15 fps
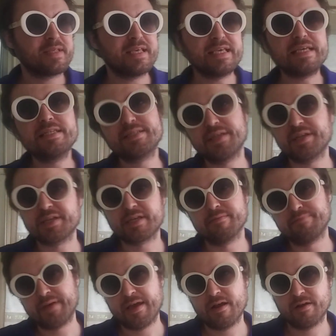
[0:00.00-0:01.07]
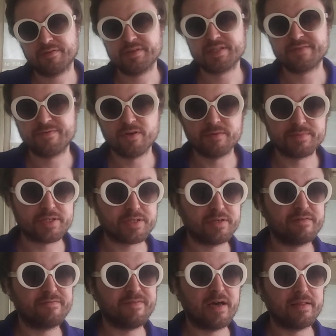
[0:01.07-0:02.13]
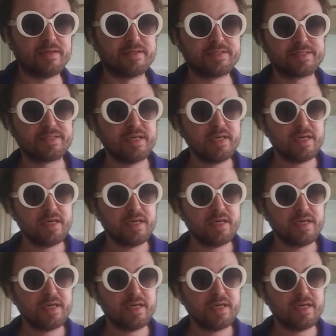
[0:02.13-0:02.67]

easy to compare this film to Goodfellas.